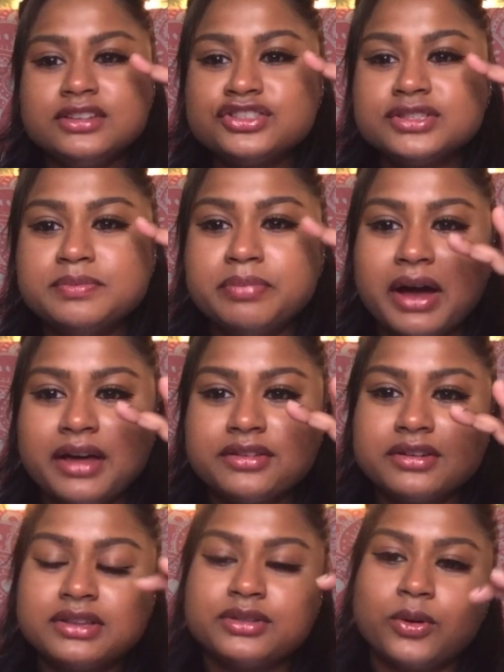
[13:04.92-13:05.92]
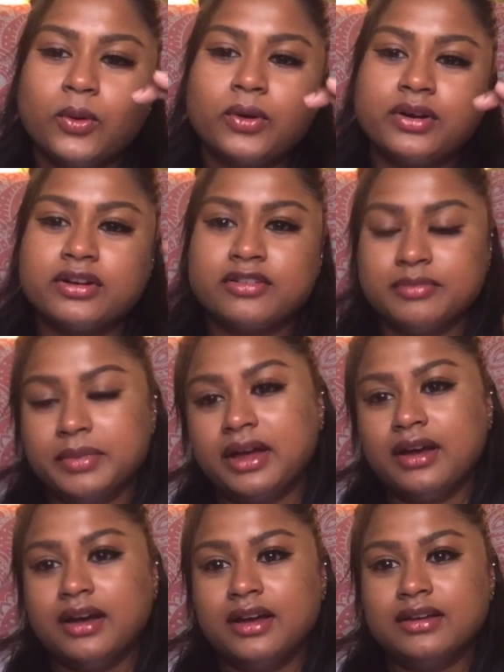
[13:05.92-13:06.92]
just bothering the corner of my eye.